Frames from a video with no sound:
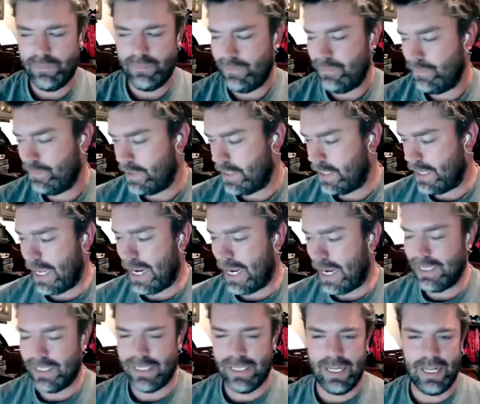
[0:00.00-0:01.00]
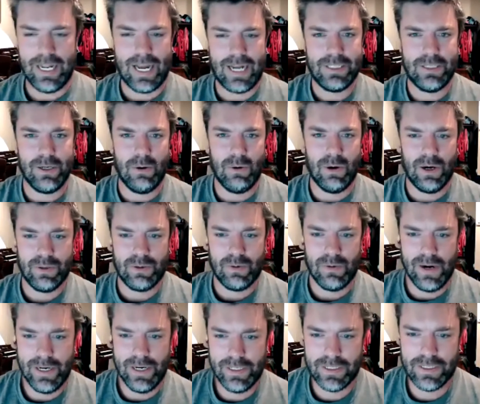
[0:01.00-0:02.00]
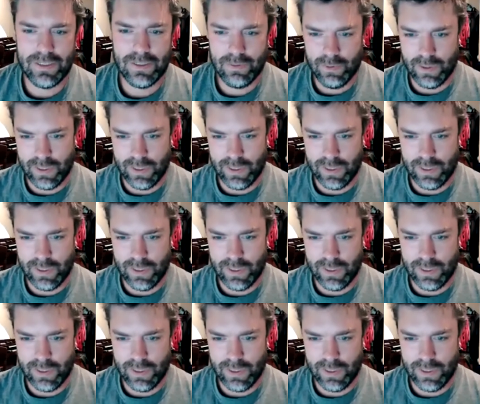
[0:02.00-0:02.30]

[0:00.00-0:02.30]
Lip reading: Lots of earthquakes with the